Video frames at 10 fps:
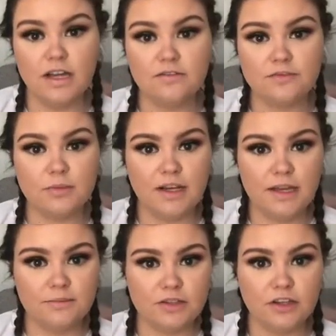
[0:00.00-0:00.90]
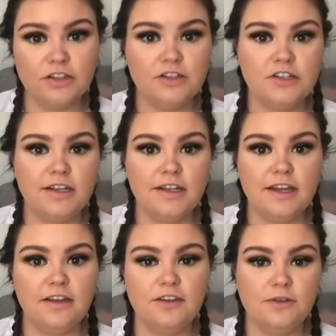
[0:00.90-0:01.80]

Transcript: now for my lips, I usually